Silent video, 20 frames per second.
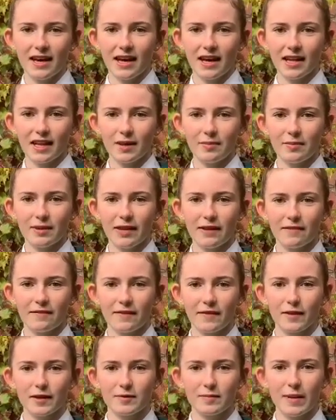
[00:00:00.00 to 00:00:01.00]
eliminate
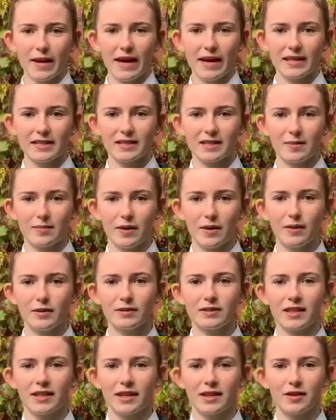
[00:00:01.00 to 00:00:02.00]
first past the
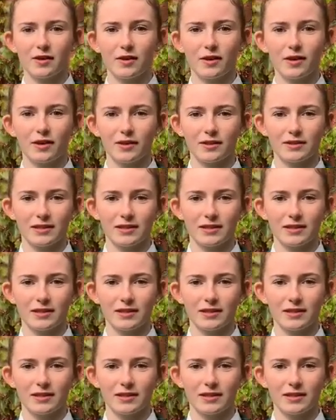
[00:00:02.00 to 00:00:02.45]
post electoral